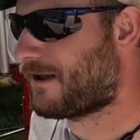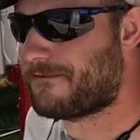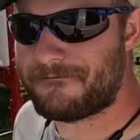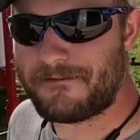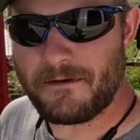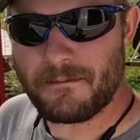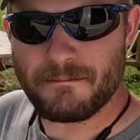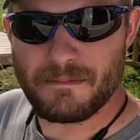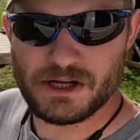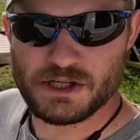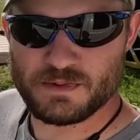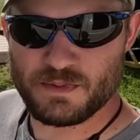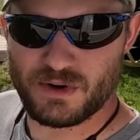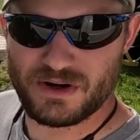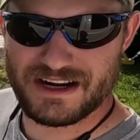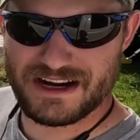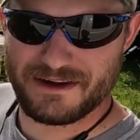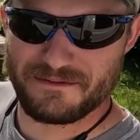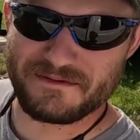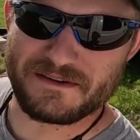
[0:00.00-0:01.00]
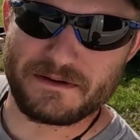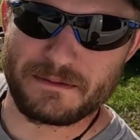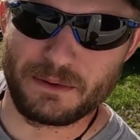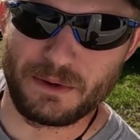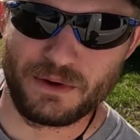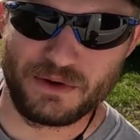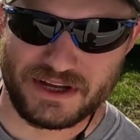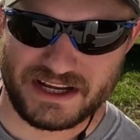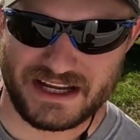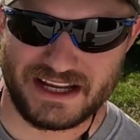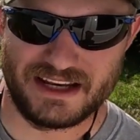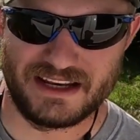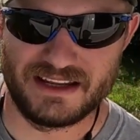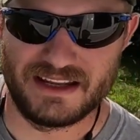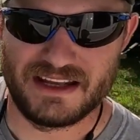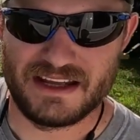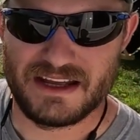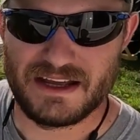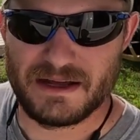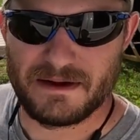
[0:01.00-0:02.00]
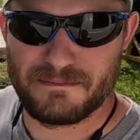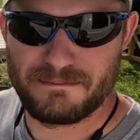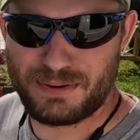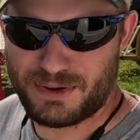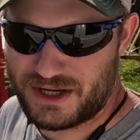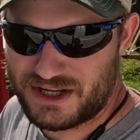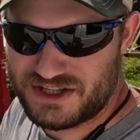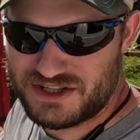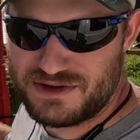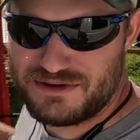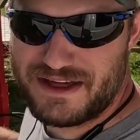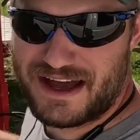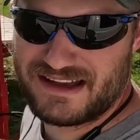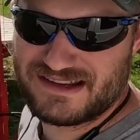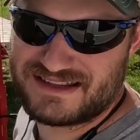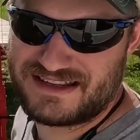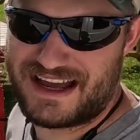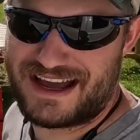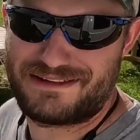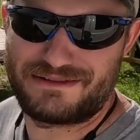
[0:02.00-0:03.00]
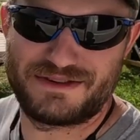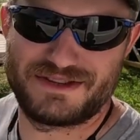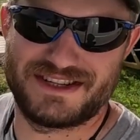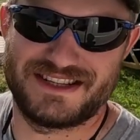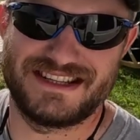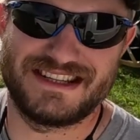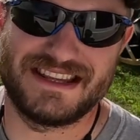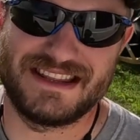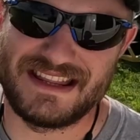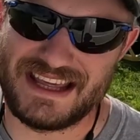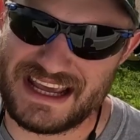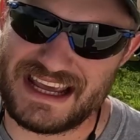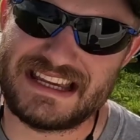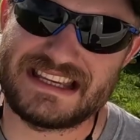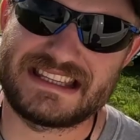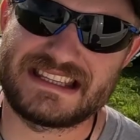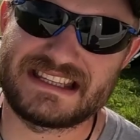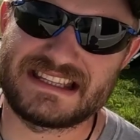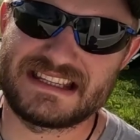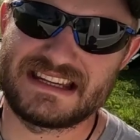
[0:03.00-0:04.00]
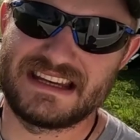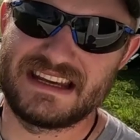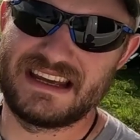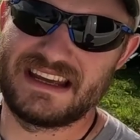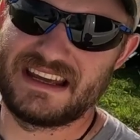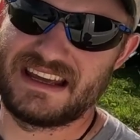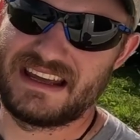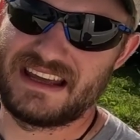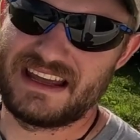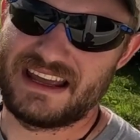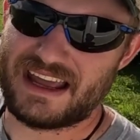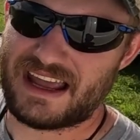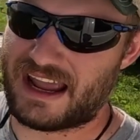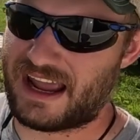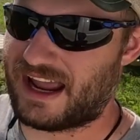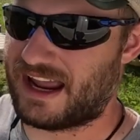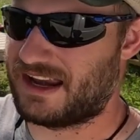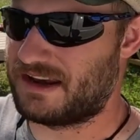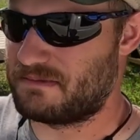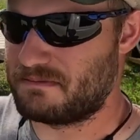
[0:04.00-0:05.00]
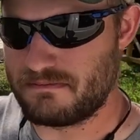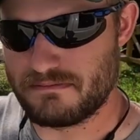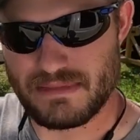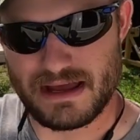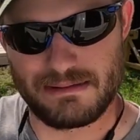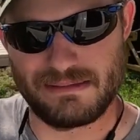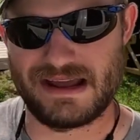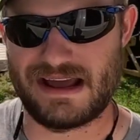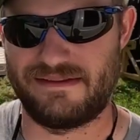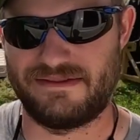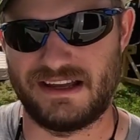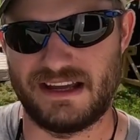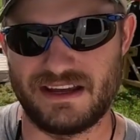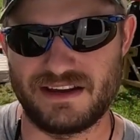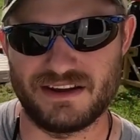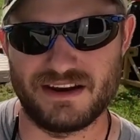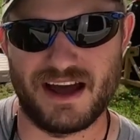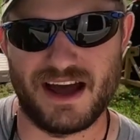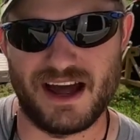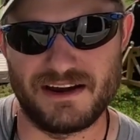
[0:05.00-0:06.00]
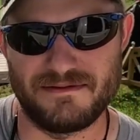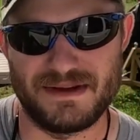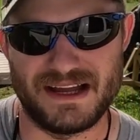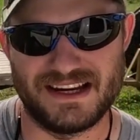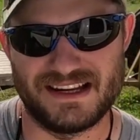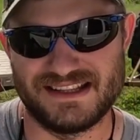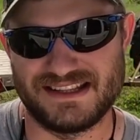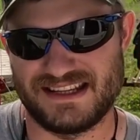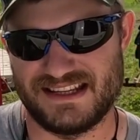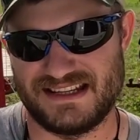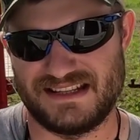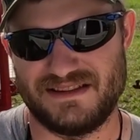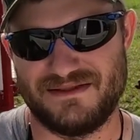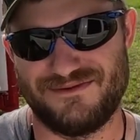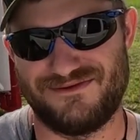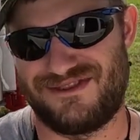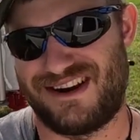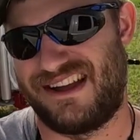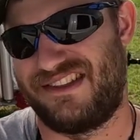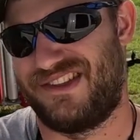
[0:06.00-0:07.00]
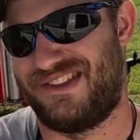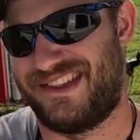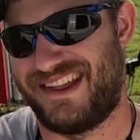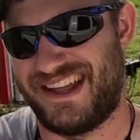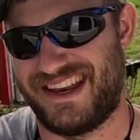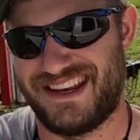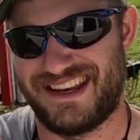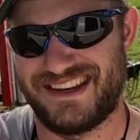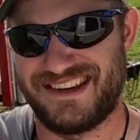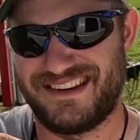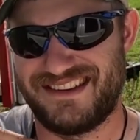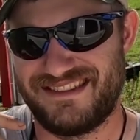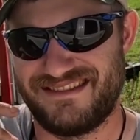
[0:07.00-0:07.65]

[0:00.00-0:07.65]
I feel much more comfortable in putting $2,000 into this and maybe having a good automated system rather than